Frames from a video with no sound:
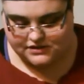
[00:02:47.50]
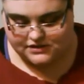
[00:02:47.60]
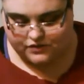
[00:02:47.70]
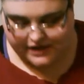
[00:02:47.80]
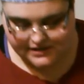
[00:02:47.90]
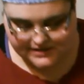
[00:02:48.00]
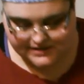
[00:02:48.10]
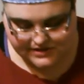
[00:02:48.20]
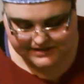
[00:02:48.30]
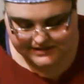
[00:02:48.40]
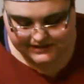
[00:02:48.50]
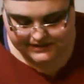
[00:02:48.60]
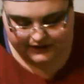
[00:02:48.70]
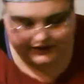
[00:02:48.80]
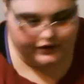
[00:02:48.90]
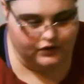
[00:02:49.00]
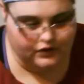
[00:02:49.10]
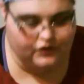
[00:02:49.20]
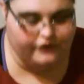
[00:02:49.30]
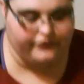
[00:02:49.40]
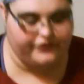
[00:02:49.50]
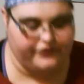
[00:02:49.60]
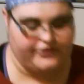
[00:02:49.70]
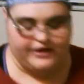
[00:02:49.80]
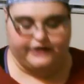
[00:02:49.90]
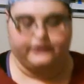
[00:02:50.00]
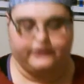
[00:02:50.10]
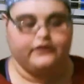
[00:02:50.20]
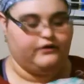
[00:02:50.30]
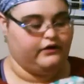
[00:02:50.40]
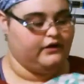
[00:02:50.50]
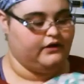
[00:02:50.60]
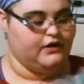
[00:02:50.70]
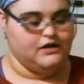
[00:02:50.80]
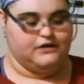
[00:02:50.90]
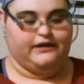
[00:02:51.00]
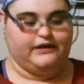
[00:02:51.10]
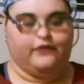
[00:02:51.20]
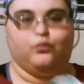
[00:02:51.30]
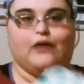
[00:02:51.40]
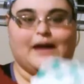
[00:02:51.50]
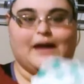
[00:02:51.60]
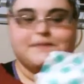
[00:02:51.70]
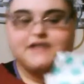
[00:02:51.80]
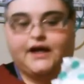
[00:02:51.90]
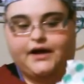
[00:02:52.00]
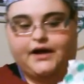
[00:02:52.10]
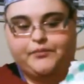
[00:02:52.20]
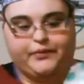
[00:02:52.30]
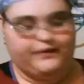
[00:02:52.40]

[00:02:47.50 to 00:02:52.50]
So next there's this little thing like wrapped up.